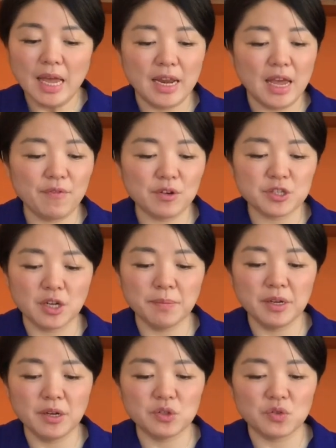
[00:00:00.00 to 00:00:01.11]
and have your
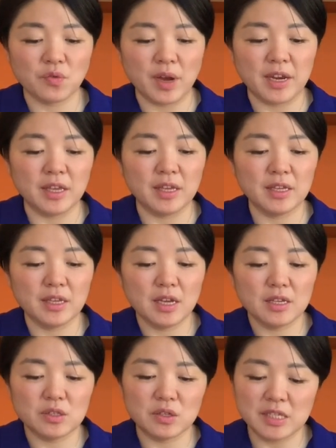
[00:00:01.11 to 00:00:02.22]
sermon notes ready
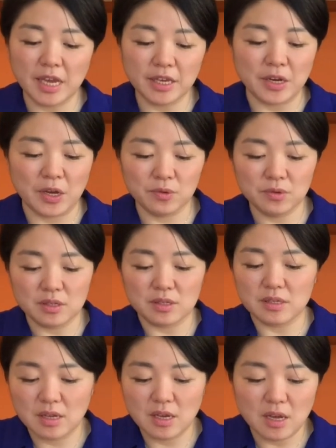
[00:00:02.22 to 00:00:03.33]
to take
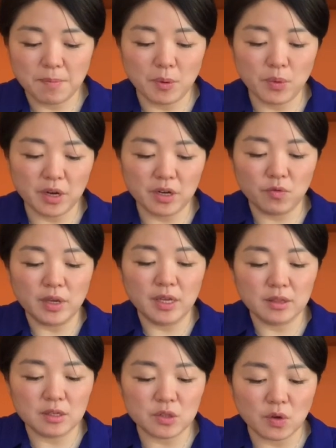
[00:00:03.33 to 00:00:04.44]
notes. But we're going to
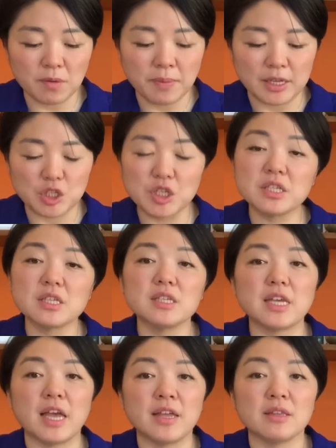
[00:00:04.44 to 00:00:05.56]
read the story about Jesus
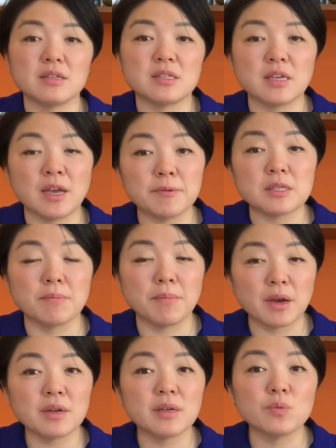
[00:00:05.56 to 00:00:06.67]
and the
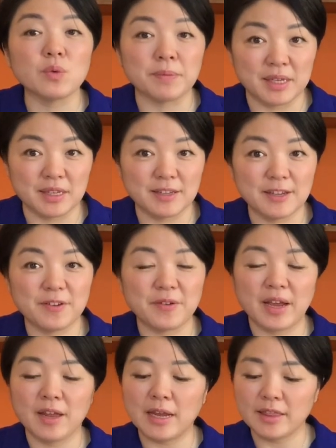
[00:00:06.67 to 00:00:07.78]
Samaritan woman,
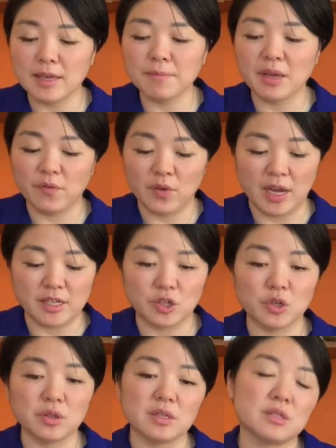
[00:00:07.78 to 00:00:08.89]
right? And I think many of you guys
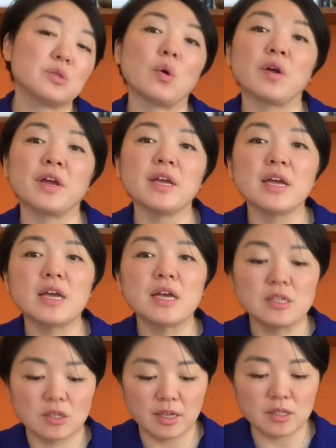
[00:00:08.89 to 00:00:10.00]
heard this story.
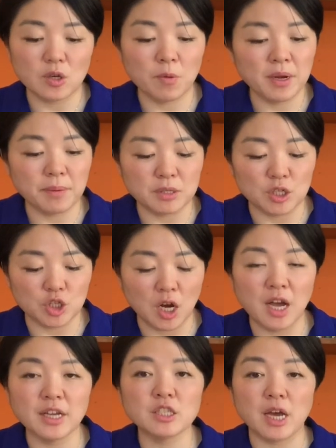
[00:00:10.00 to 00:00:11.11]
So let's open up to
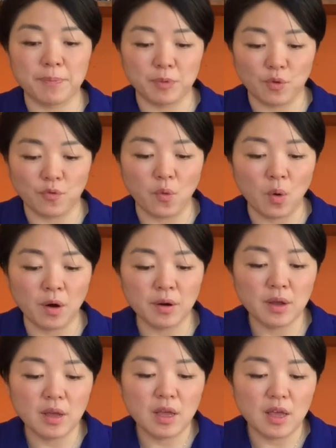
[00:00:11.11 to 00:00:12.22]
John chapter 4.
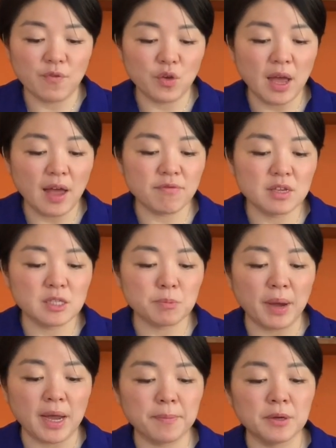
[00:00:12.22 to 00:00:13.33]
If you have this
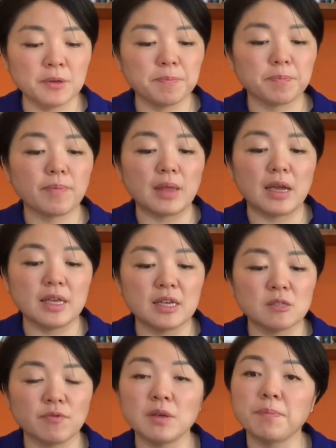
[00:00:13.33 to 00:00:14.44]
Bible,
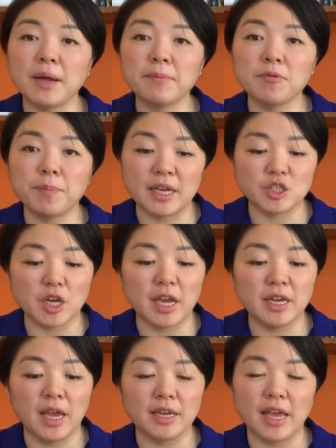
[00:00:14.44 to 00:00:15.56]
ESV Bible, page
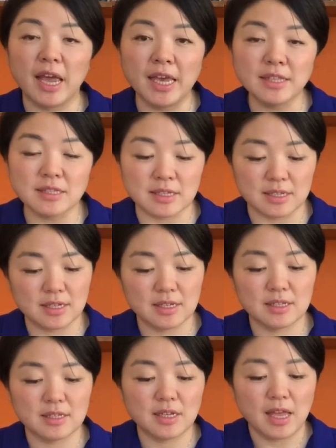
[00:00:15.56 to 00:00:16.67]
888,
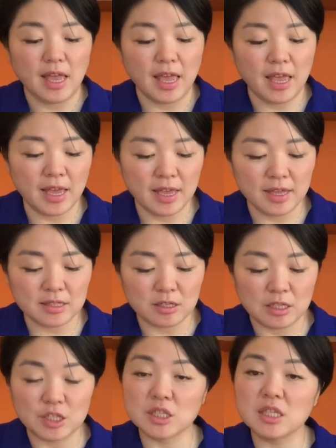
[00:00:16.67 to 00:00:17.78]
and
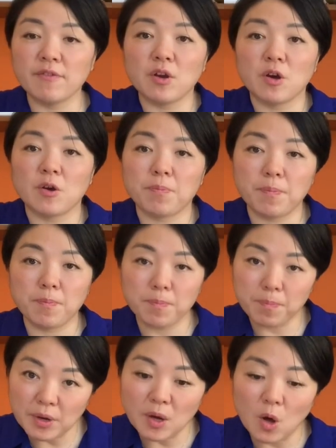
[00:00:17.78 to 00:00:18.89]
just leave your...
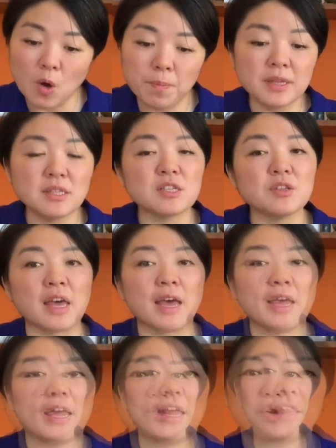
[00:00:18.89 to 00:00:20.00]
We'll so let's go to, to
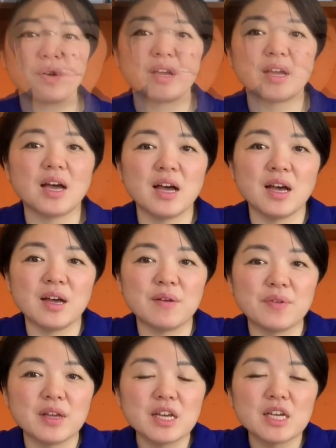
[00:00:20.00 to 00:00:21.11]
the story of
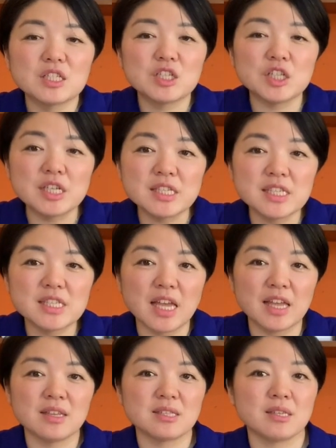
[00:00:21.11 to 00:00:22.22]
Jesus
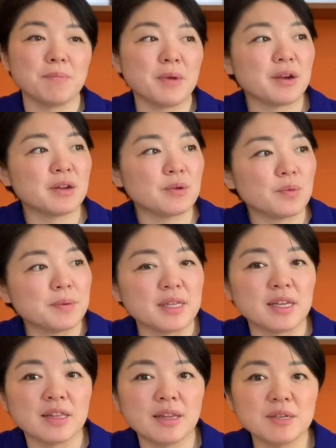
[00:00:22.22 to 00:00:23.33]
and the Samaritan woman.
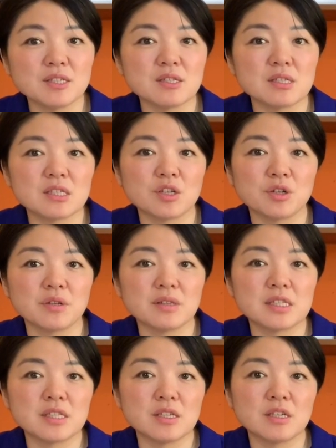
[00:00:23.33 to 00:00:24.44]
And let me just stir,
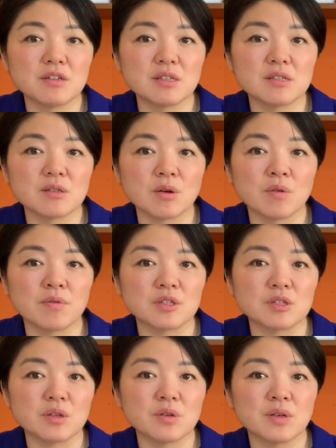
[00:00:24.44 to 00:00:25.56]
steer this over
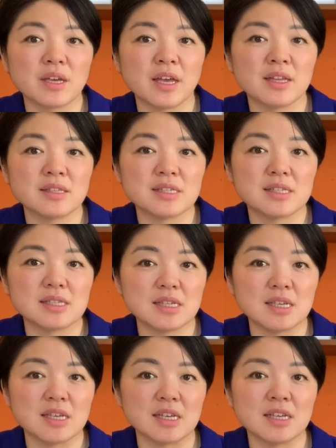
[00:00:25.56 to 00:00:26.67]
so you can
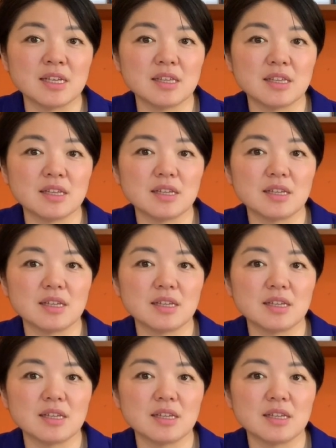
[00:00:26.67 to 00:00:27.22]
see it.